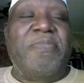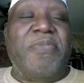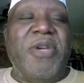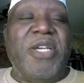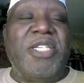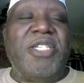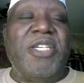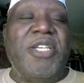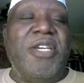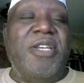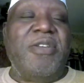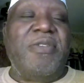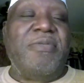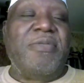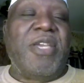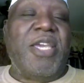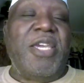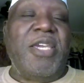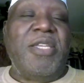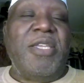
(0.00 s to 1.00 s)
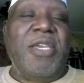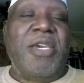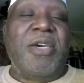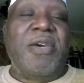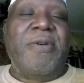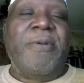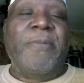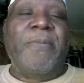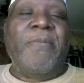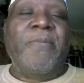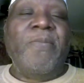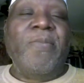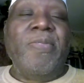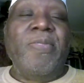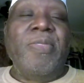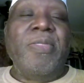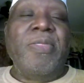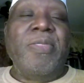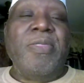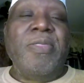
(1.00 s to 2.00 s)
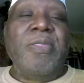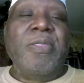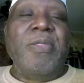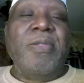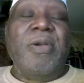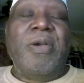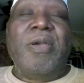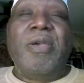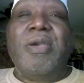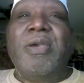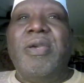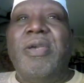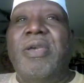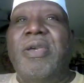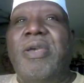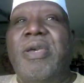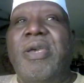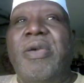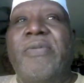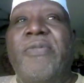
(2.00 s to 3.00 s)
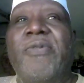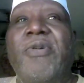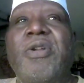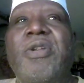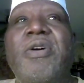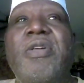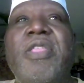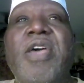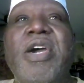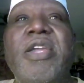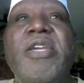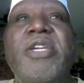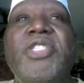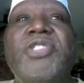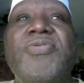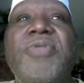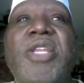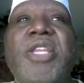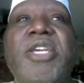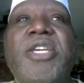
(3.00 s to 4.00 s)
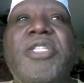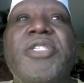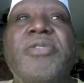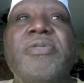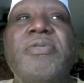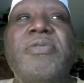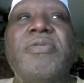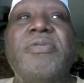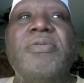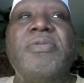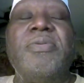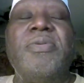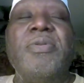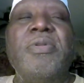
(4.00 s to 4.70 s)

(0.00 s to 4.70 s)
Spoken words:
made, and you see just as much sunlight as,